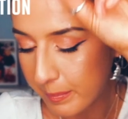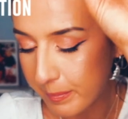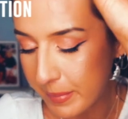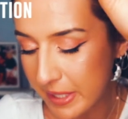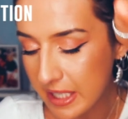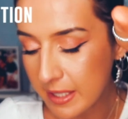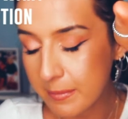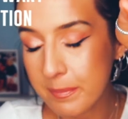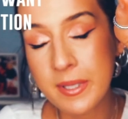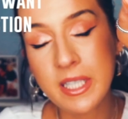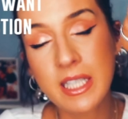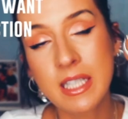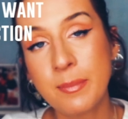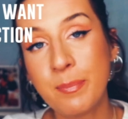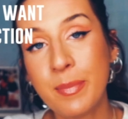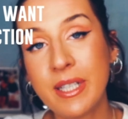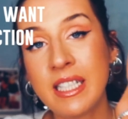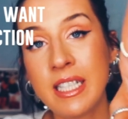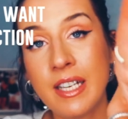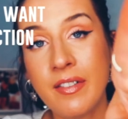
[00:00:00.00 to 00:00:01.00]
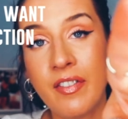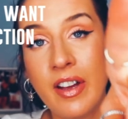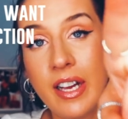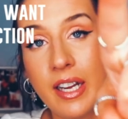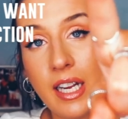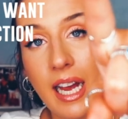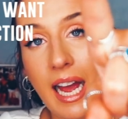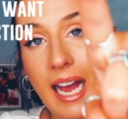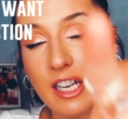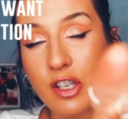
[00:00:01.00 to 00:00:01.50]
Be
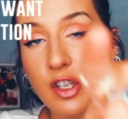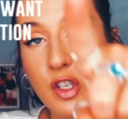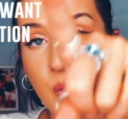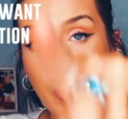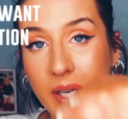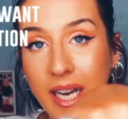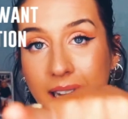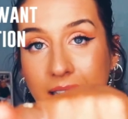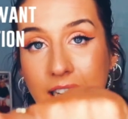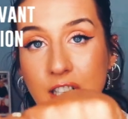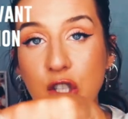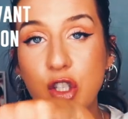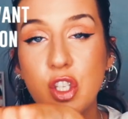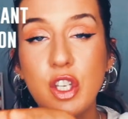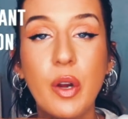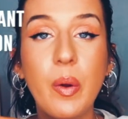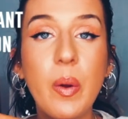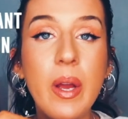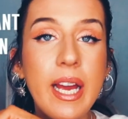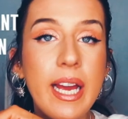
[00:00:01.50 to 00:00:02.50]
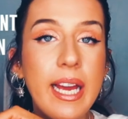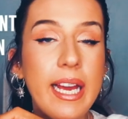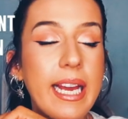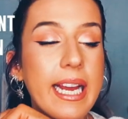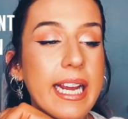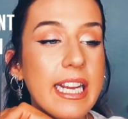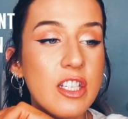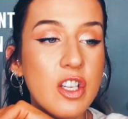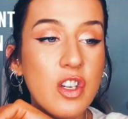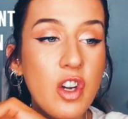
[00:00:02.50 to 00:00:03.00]
specific as you can. So
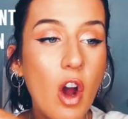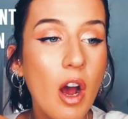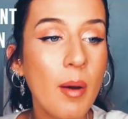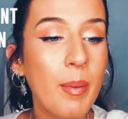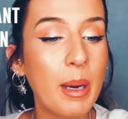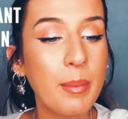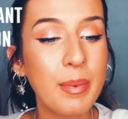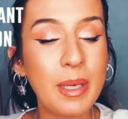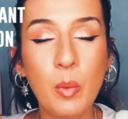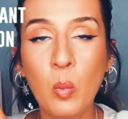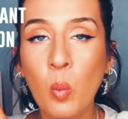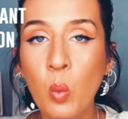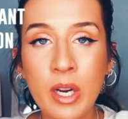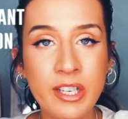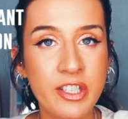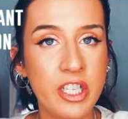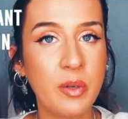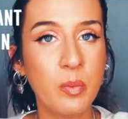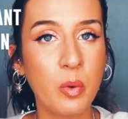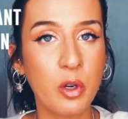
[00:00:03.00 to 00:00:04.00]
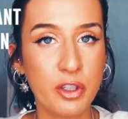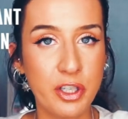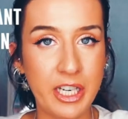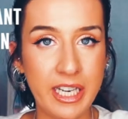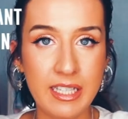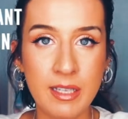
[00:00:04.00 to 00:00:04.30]
it's not about being wishy-washy.